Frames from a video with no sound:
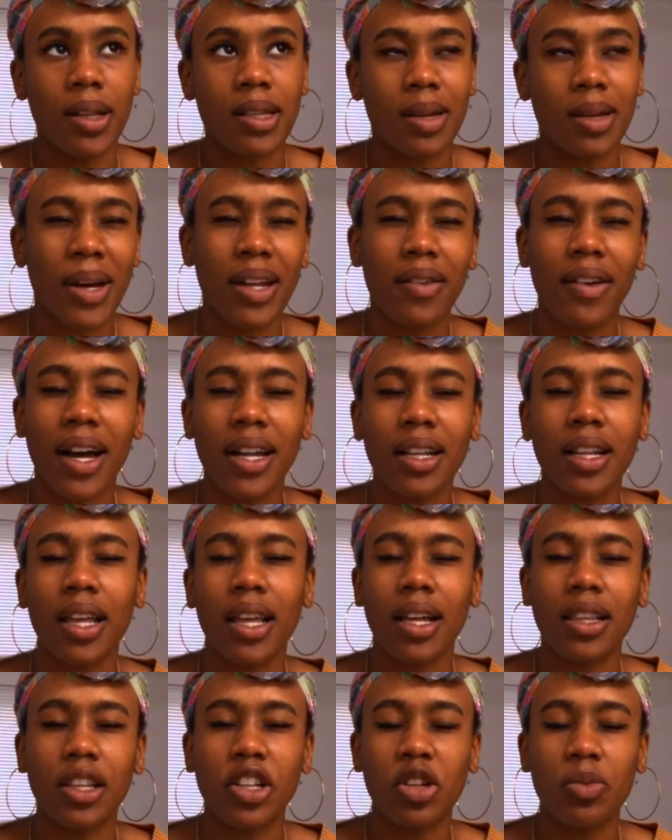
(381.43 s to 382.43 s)
I might have gotten like a
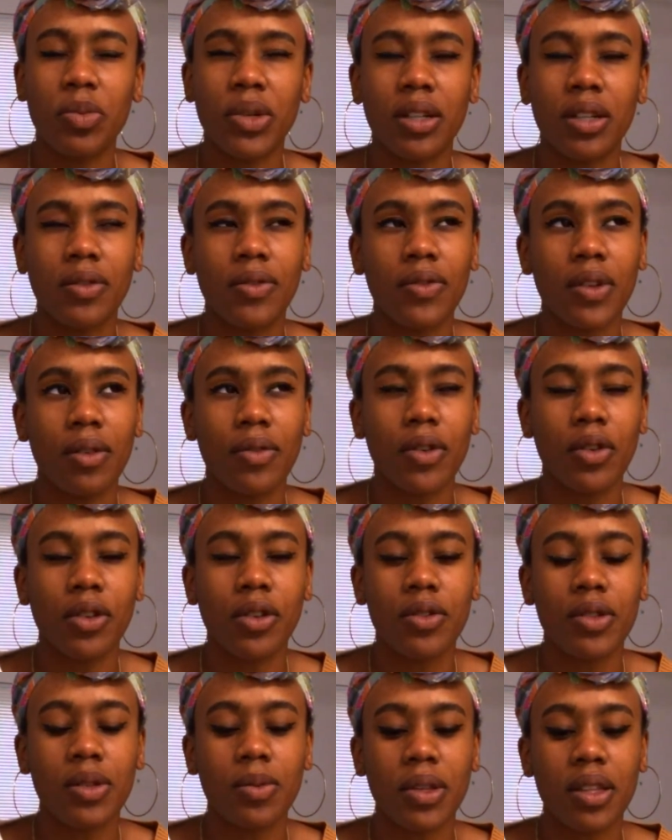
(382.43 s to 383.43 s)
little bit of
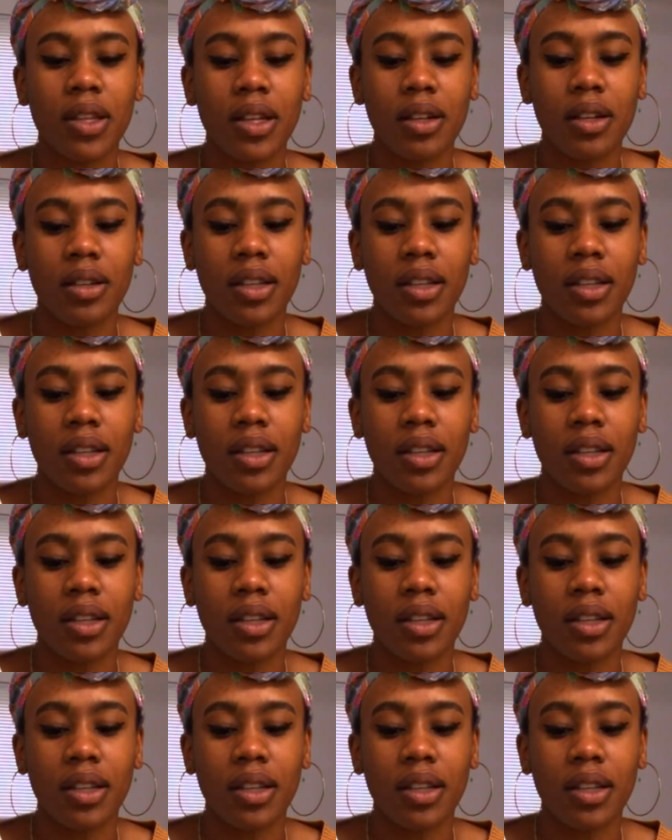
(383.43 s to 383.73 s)
photos within